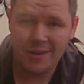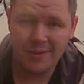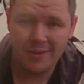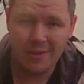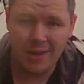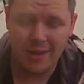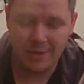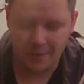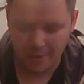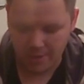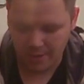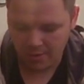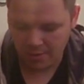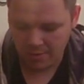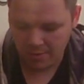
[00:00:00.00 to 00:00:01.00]
It has
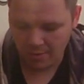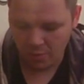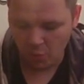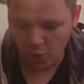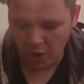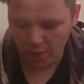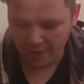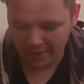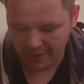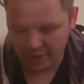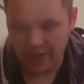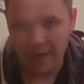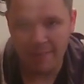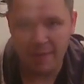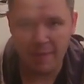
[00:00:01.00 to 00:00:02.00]
one of each
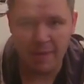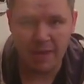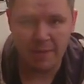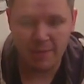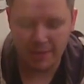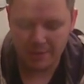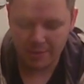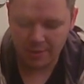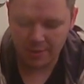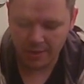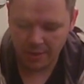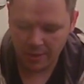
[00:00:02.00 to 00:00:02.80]
type they make, basically.